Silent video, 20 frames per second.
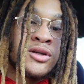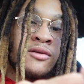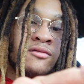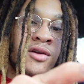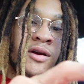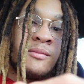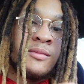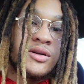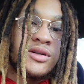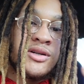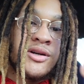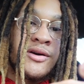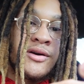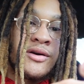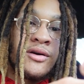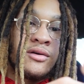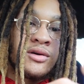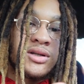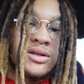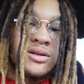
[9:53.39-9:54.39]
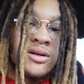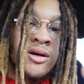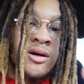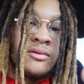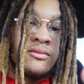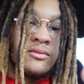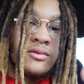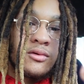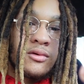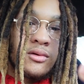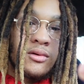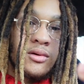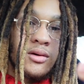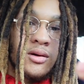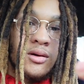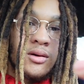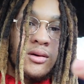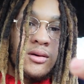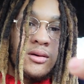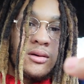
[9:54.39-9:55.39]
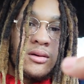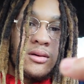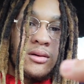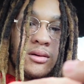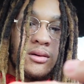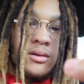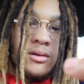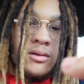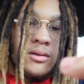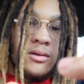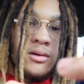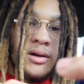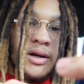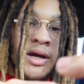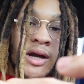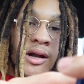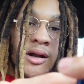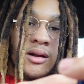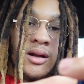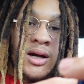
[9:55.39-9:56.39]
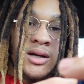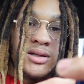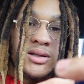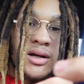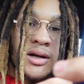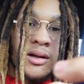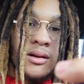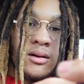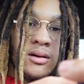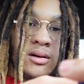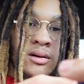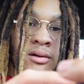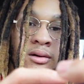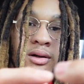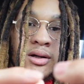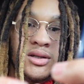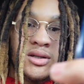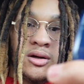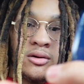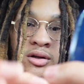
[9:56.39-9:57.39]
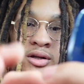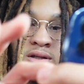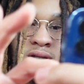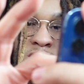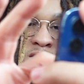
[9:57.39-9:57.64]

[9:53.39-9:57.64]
of their material and stuff. And like I said, it looked good. So this